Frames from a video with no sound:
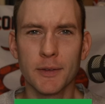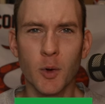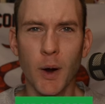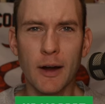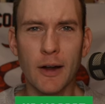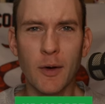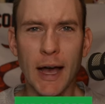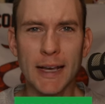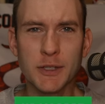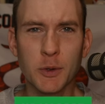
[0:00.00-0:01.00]

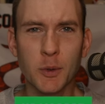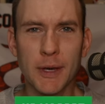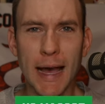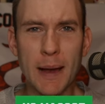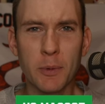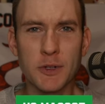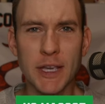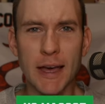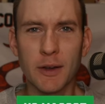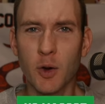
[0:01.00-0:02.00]
Cuero High School
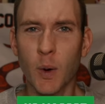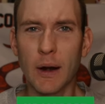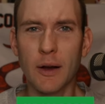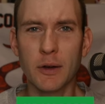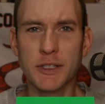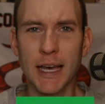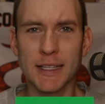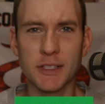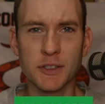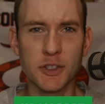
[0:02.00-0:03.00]
Gobblers out of Cuero,
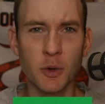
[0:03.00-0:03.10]
Texas.